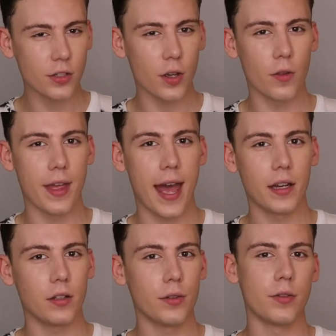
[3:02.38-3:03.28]
so that
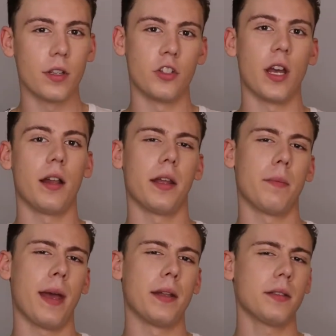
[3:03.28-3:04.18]
includes a gel and a
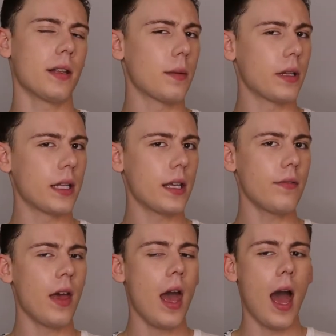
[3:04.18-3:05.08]
pencil, I believe.
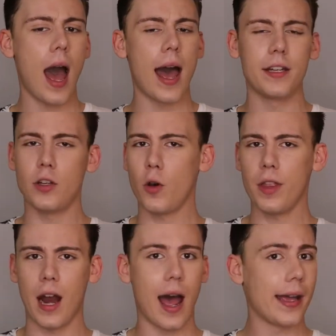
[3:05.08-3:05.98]
I know
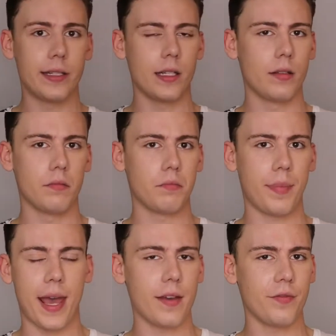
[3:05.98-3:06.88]
that I didn't
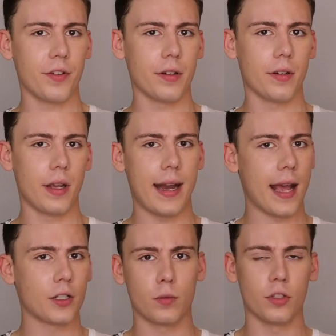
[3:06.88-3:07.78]
pay for an
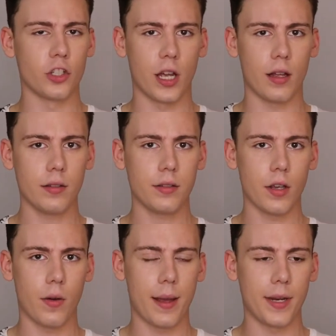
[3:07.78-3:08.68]
actual gel,
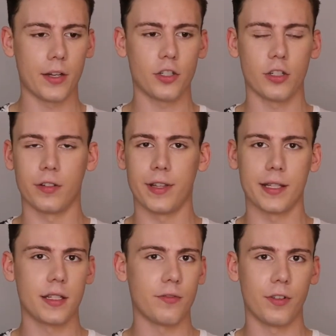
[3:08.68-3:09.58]
so I'm not sure if
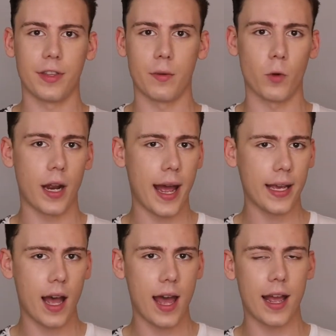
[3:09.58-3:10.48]
that's different than what I
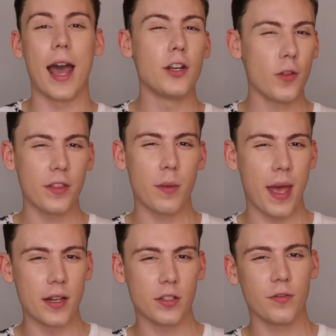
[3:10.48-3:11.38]
got. I know that the
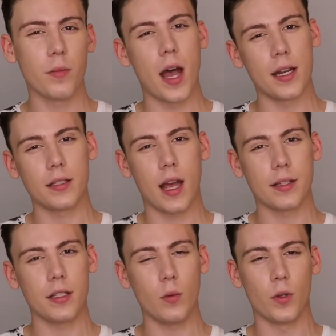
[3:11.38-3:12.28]
pencil from
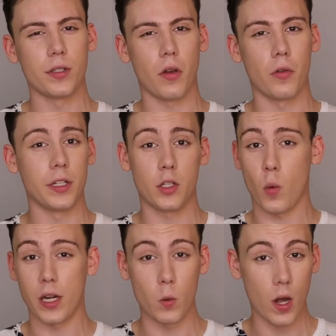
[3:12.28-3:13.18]
Anastasia was only
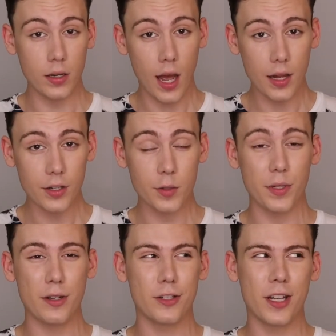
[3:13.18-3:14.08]
$21,
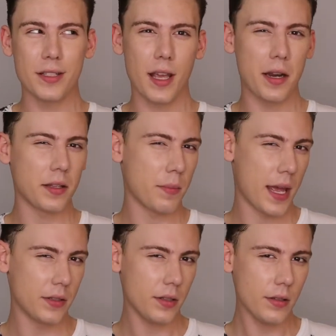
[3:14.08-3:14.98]
but you're just getting the
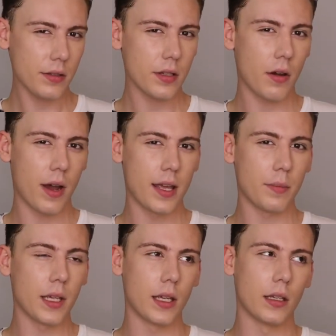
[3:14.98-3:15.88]
pencil, so I
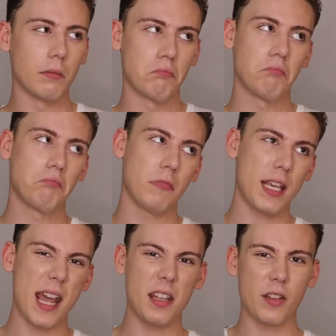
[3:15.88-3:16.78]
mean,
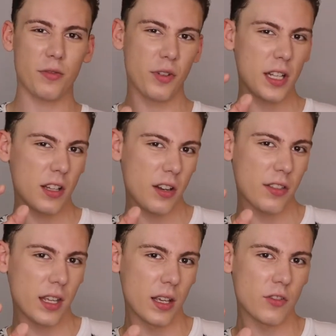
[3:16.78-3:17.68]
getting the free little
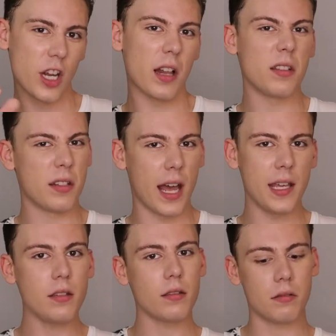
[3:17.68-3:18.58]
thing of gel is
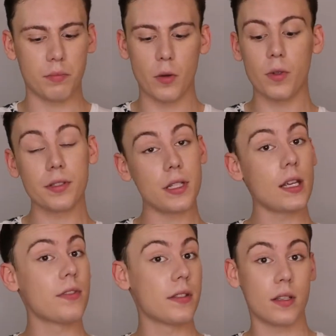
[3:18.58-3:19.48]
nice, but we'll see
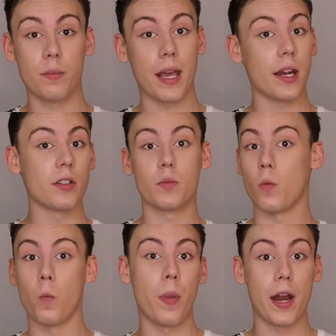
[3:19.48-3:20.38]
if this compares
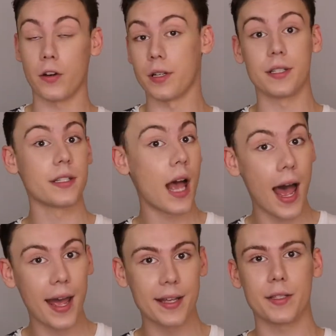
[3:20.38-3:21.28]
better in
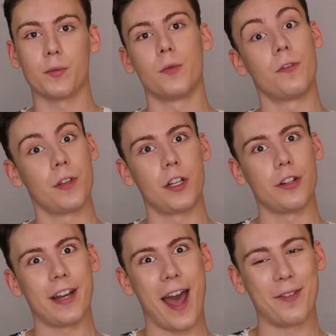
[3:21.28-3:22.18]
size. We'll figure
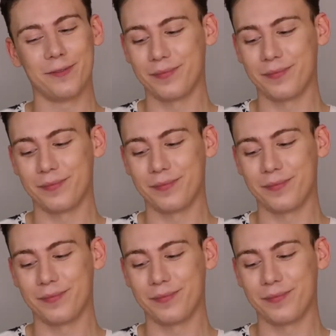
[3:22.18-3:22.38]
it out.